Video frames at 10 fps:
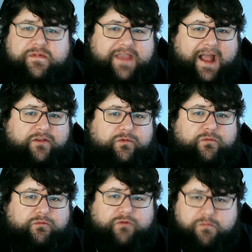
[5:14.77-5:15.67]
That's
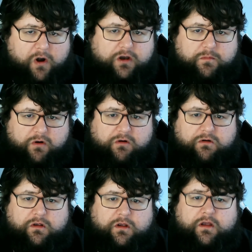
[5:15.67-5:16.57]
remarkable.
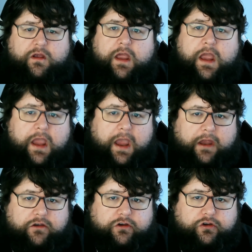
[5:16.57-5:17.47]

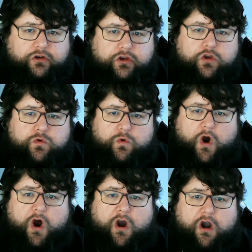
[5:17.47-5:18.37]
And you
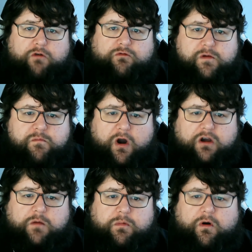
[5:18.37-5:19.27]
are
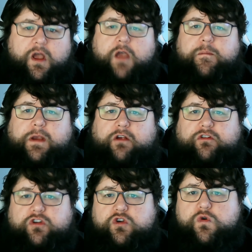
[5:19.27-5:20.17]
remarkable
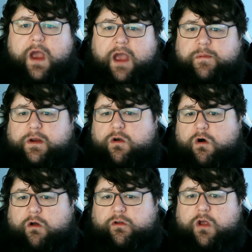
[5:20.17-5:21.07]
because you have been
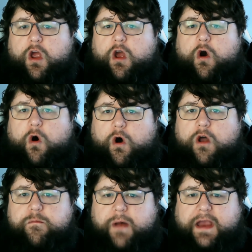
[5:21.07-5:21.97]
called
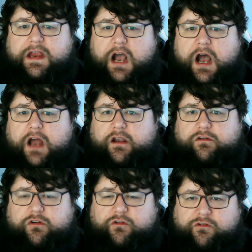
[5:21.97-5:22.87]
on by
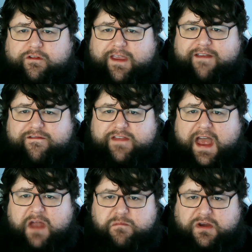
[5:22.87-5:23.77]
God to live
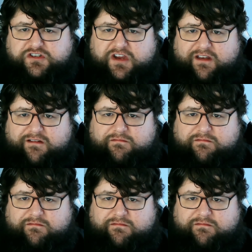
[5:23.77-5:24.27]
that mission.